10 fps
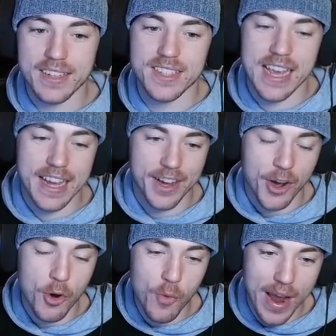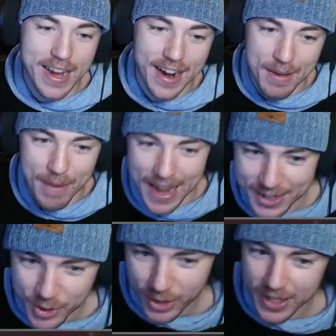saying, oh wait, I'm
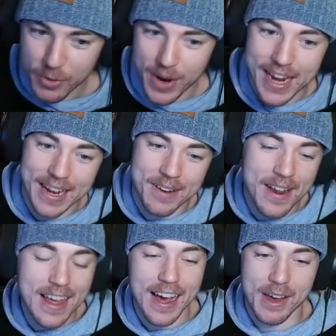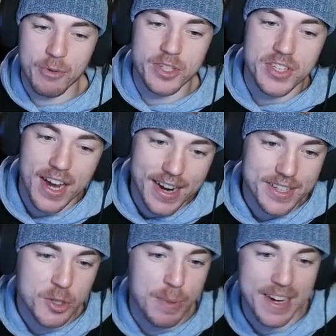actually winning. I was not
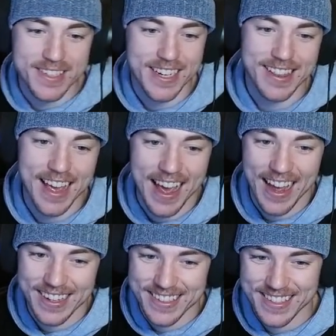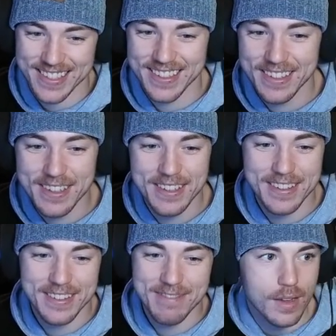expecting that.
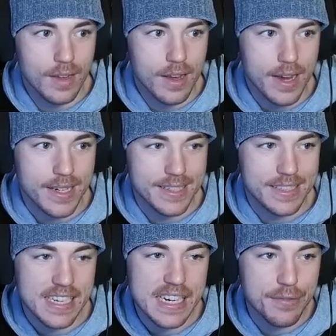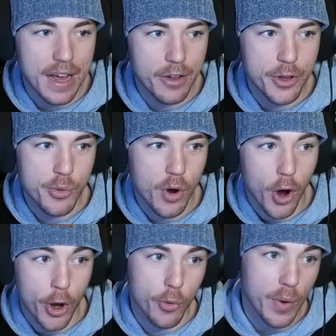And indeed, Val, you
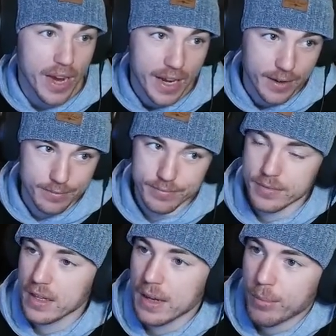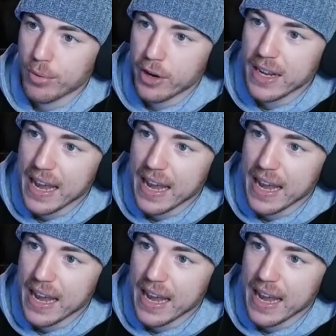are winning pretty